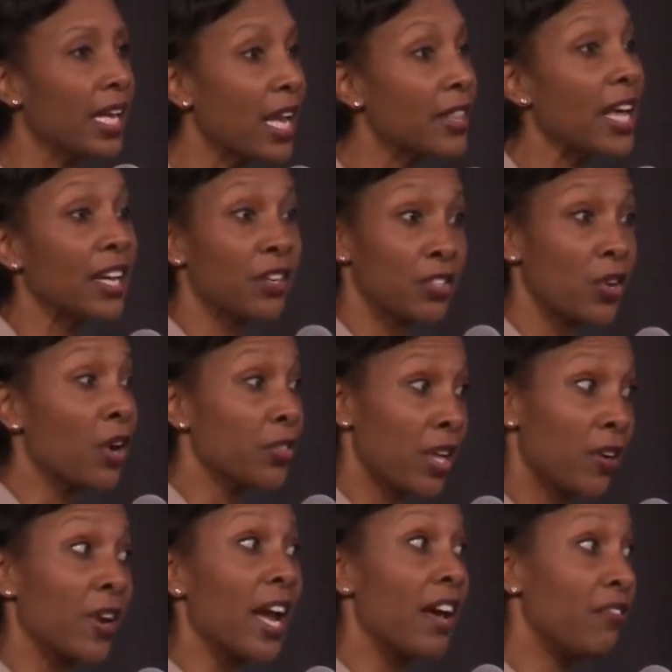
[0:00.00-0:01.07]
that
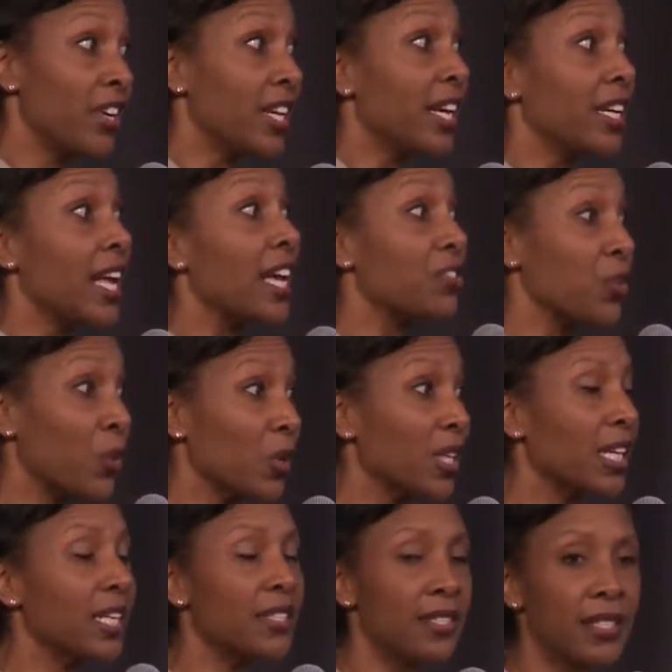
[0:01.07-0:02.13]
are evident as
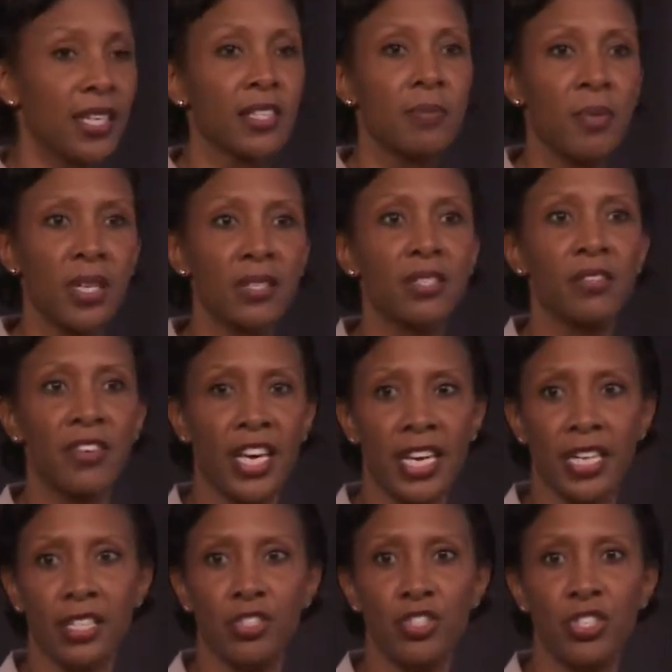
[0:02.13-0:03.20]
early as 6 months of
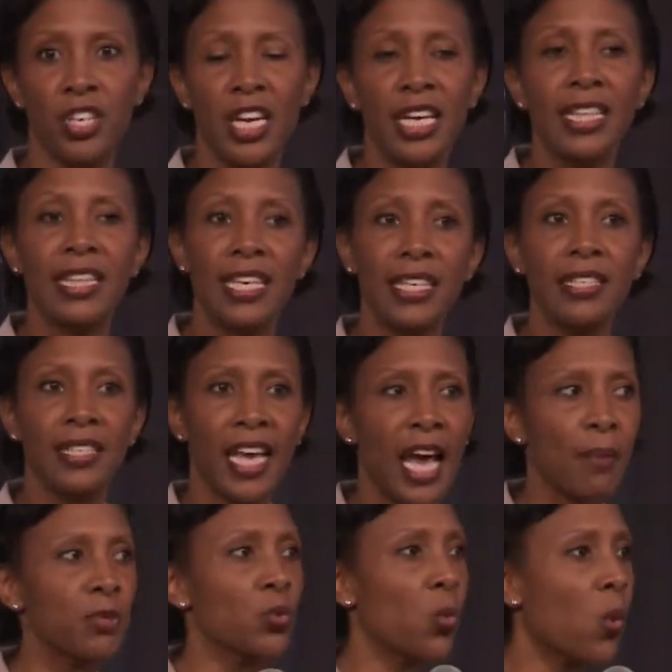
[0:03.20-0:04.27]
age. These
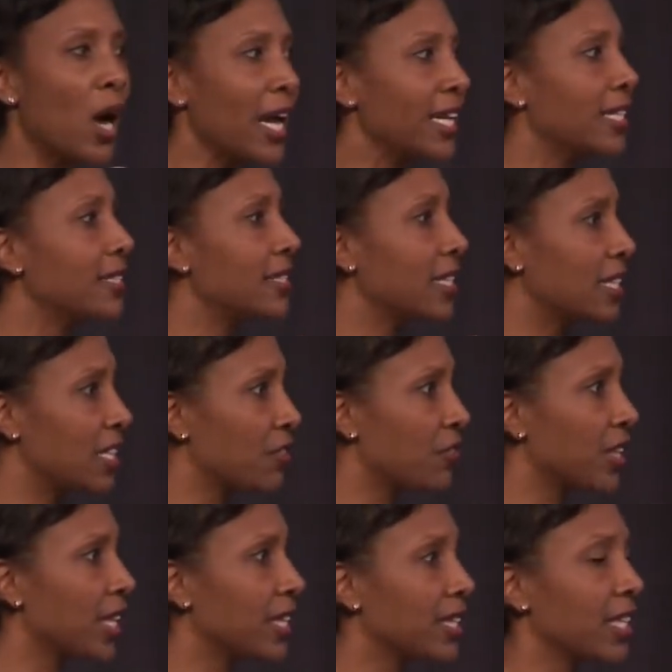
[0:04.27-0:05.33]
gaps widen
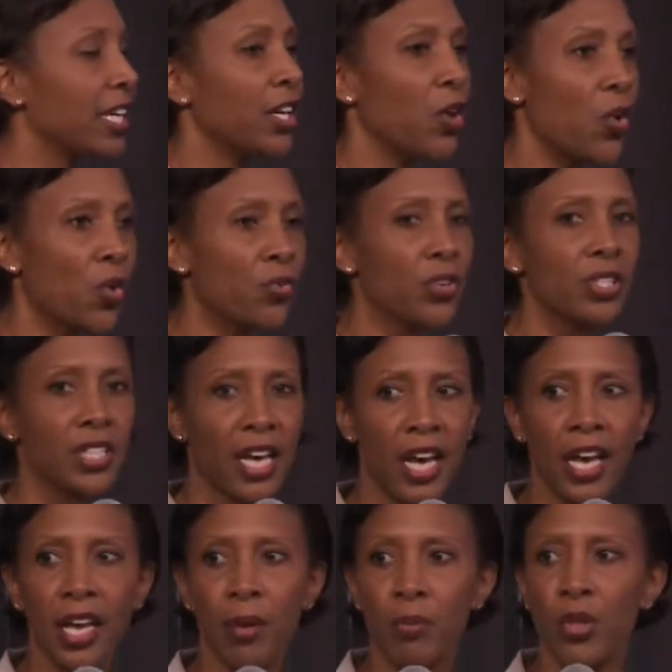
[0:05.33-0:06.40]
significantly over
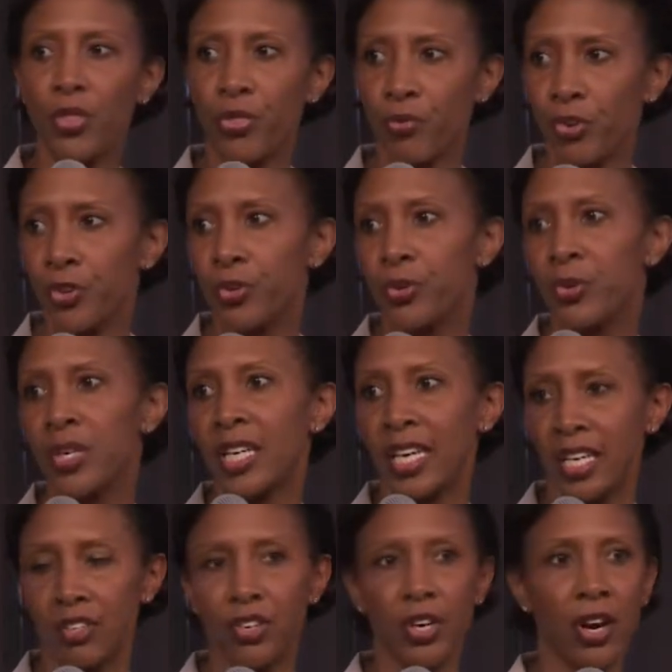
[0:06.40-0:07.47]
time through
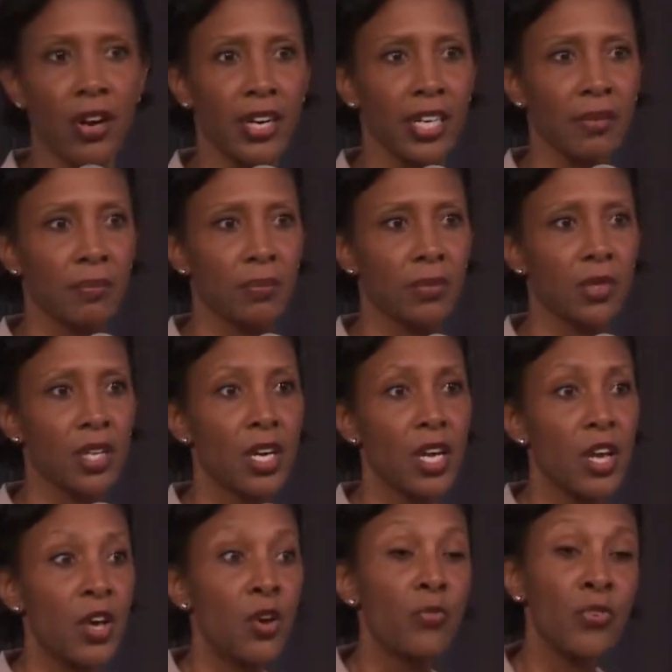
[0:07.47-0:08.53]
kindergarten.
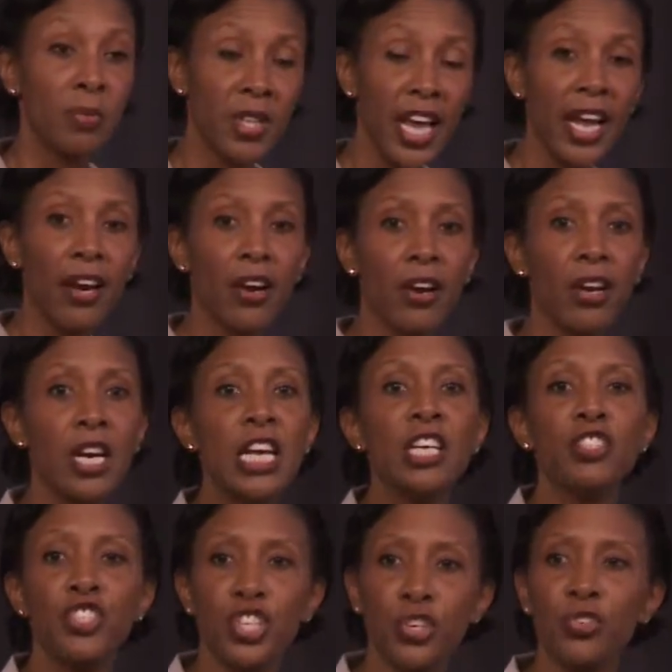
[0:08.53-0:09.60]
From there,
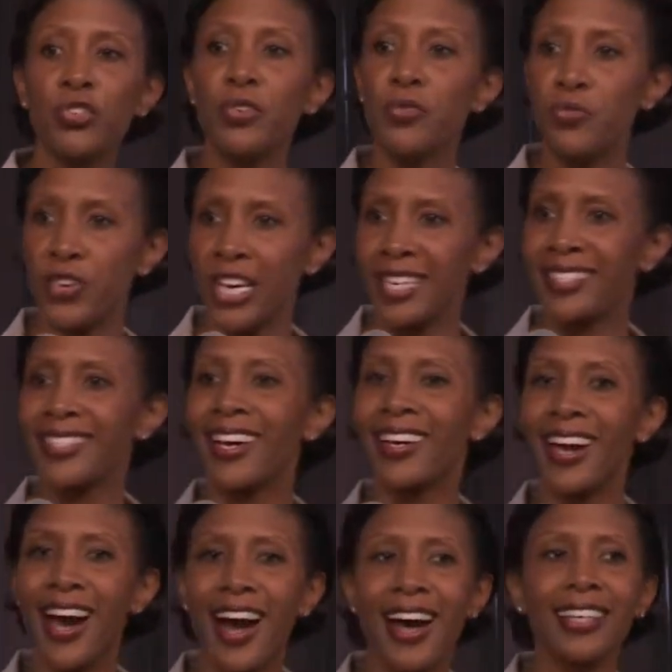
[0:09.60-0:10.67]
children face a
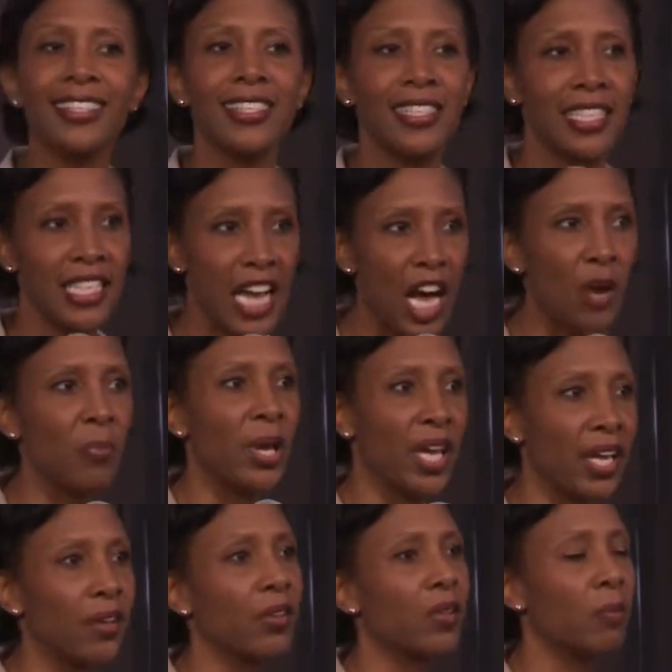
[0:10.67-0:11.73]
constant
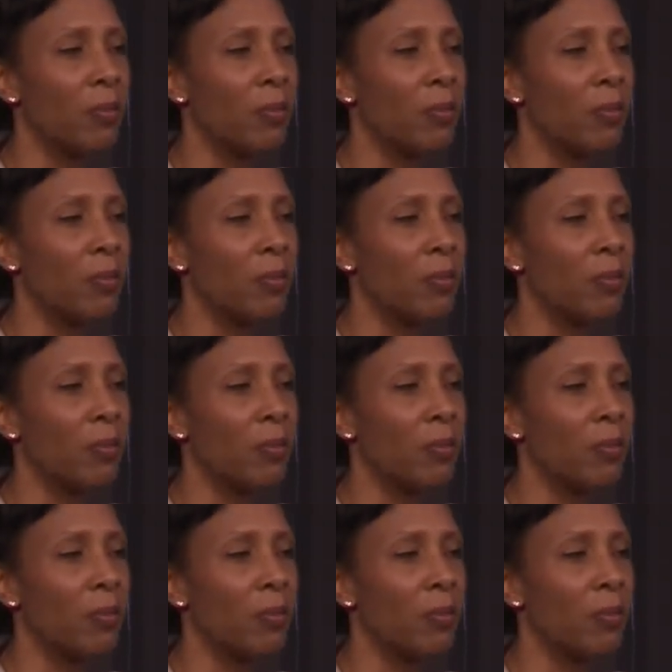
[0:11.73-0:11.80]
uphill